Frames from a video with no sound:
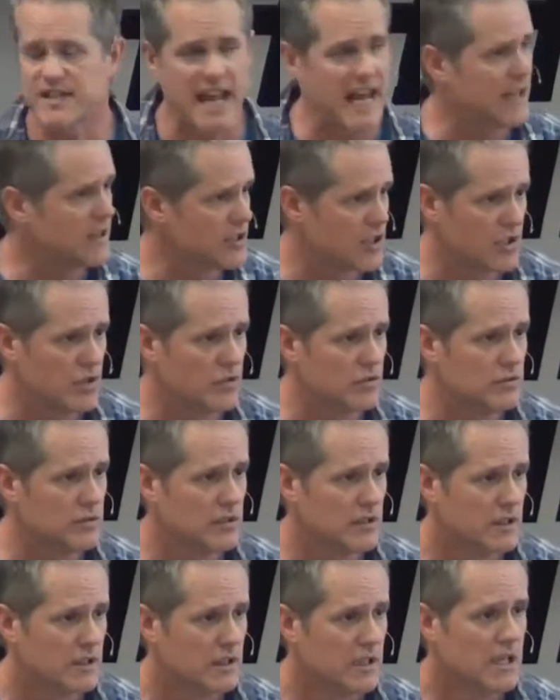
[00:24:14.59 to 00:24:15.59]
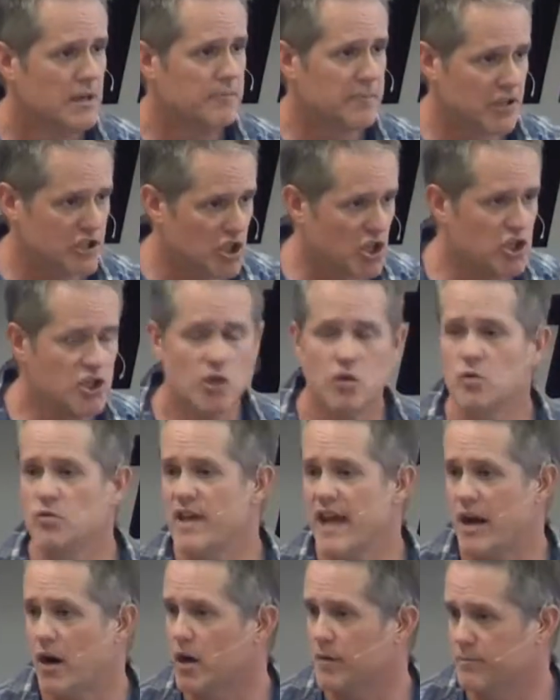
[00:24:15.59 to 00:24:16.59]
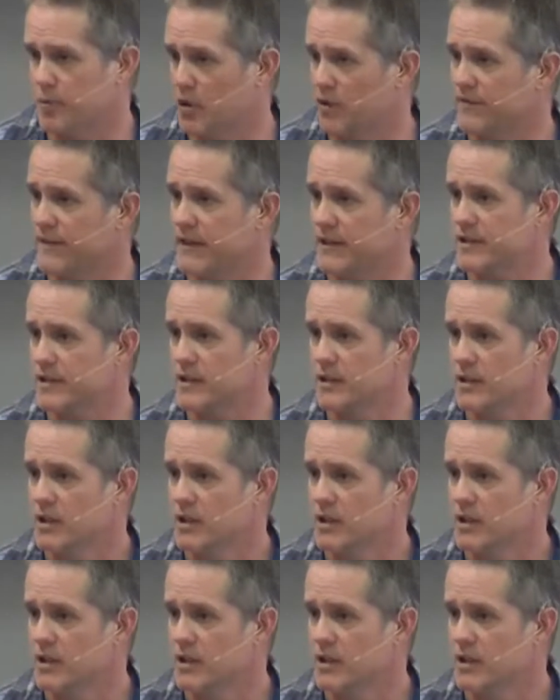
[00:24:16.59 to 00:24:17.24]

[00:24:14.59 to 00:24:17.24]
say and do, but to you they are perfect.